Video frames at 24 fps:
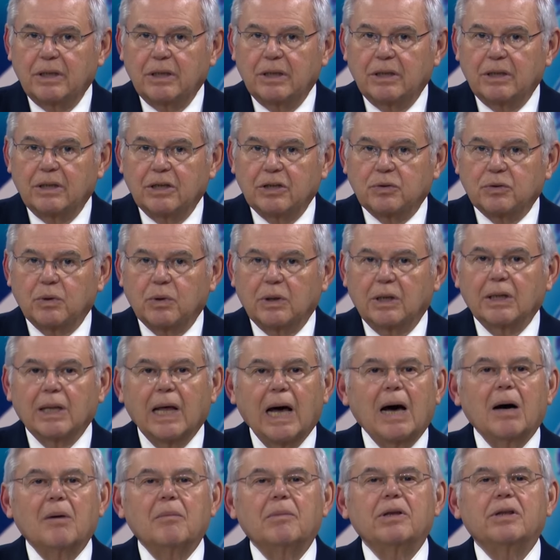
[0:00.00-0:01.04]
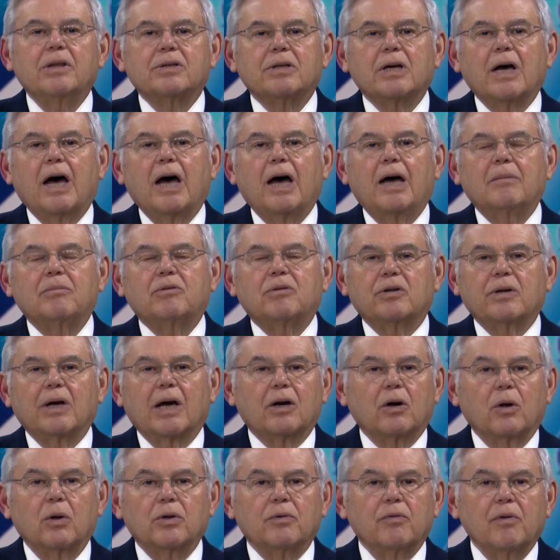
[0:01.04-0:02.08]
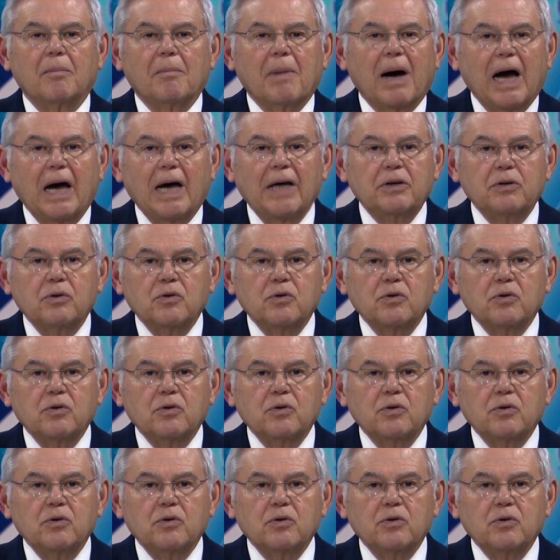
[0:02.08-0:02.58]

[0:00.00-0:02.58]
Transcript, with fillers: This would allow me the time to not only remind